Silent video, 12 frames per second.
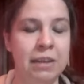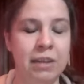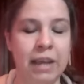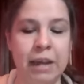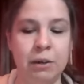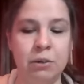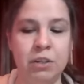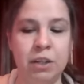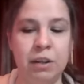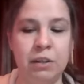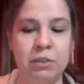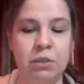the energy
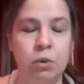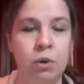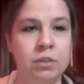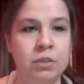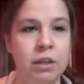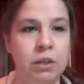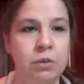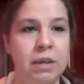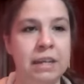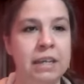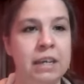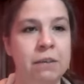that is yours and you
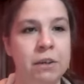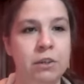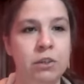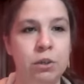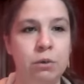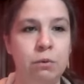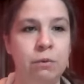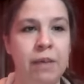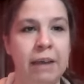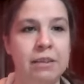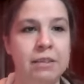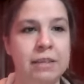can give it to
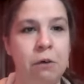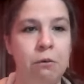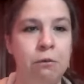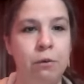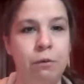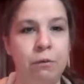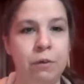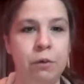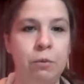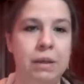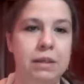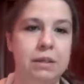that
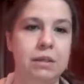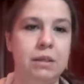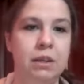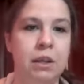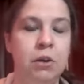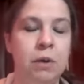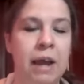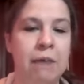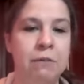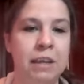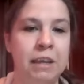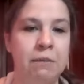self-fulfillment. You don't have
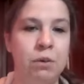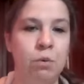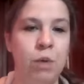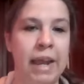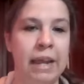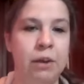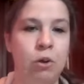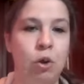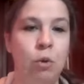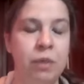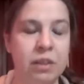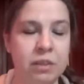to give it away and
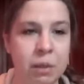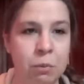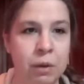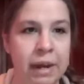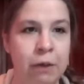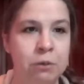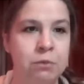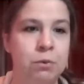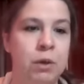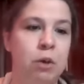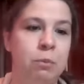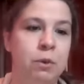hope that someone else will
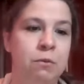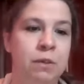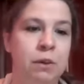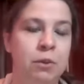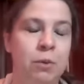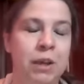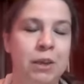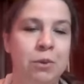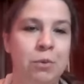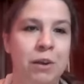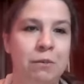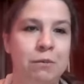help you feel the way you
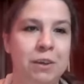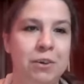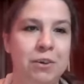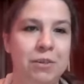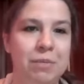want to feel.